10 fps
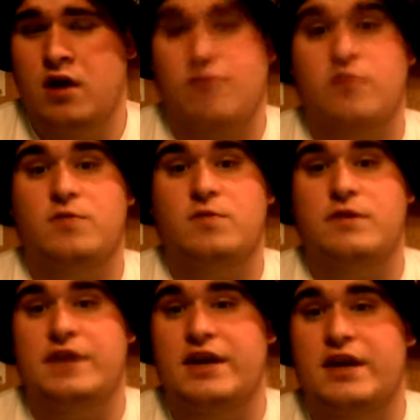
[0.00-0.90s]
I've also
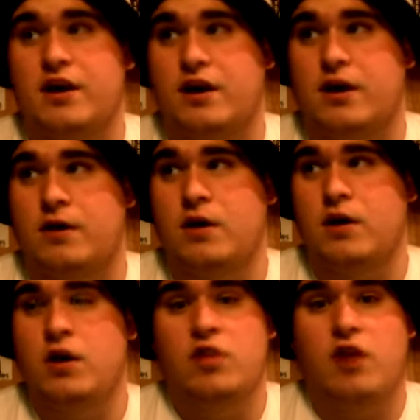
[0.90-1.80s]
been reading the
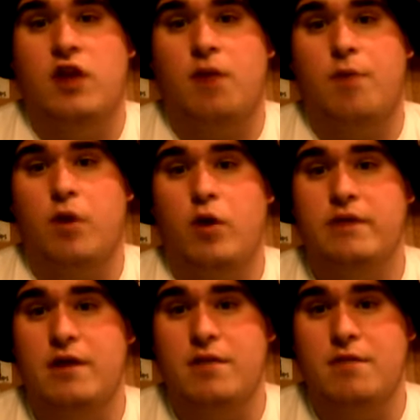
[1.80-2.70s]

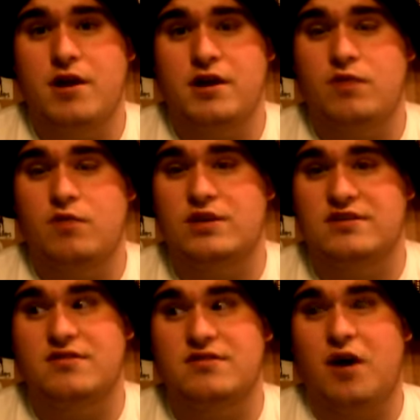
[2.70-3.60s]
Pokemon manga, which
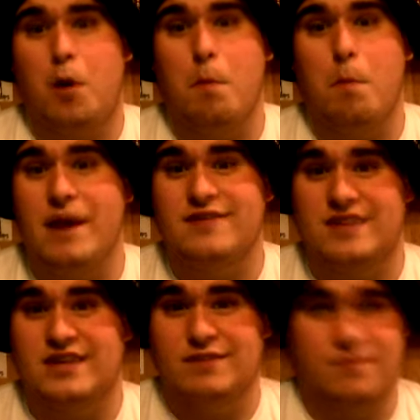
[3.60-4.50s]
is
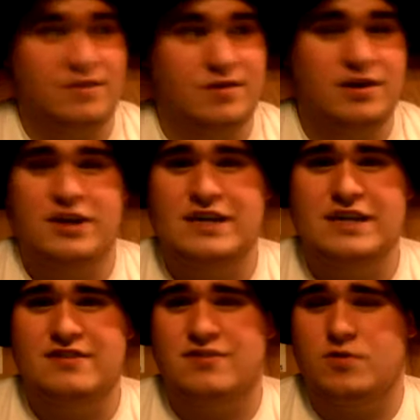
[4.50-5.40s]
amazing.
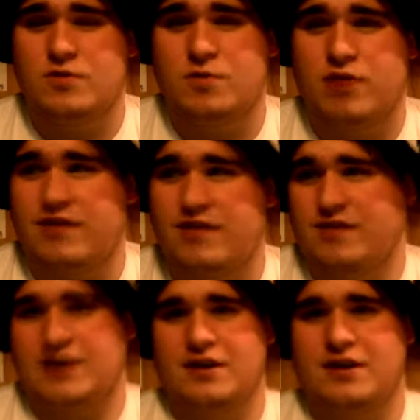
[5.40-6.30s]
It's so surprising.
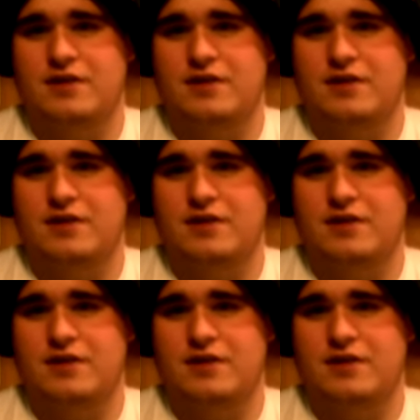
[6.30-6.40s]
Like,